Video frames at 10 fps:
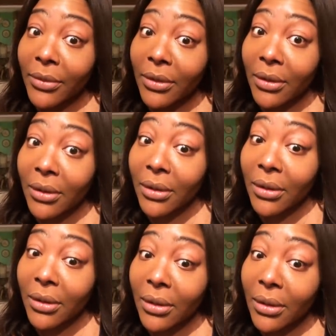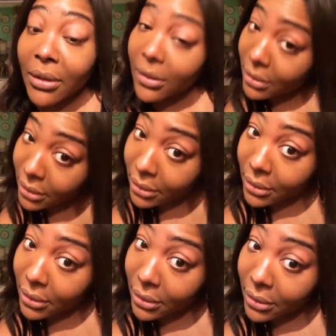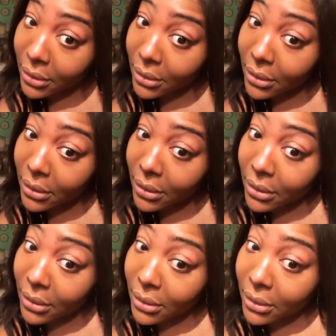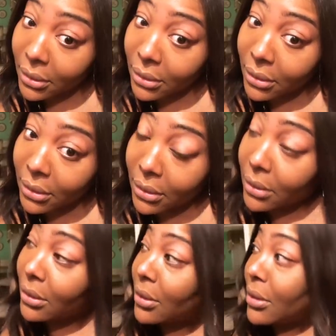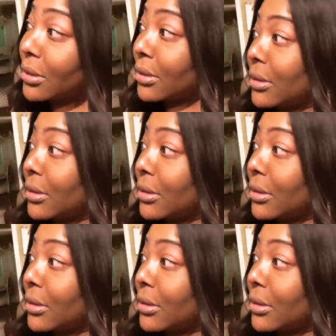Nobody speaks.